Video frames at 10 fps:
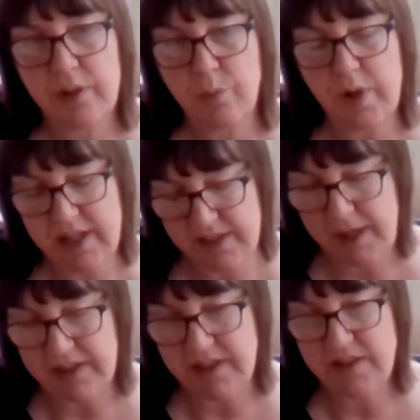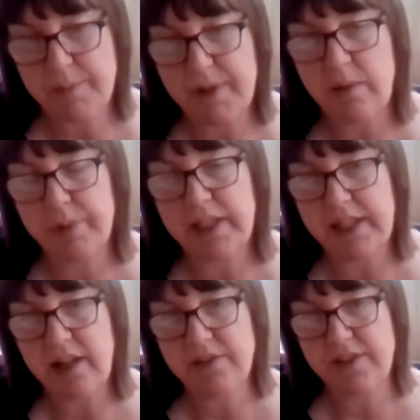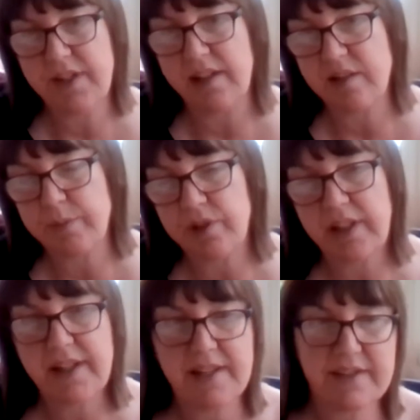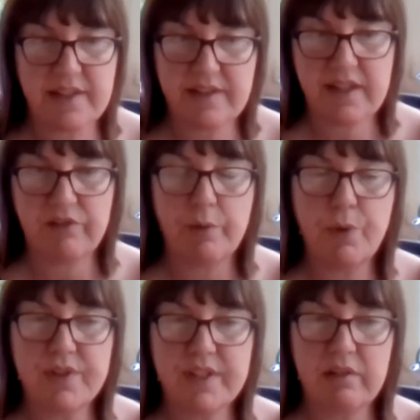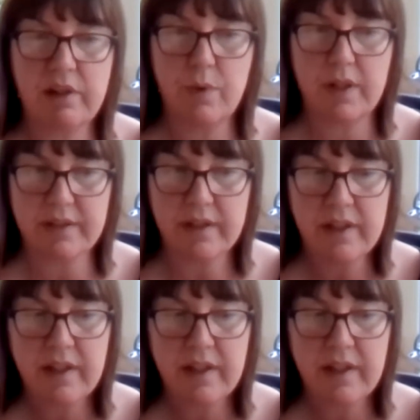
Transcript: we expect it to be completely undetectable at less than 0.01,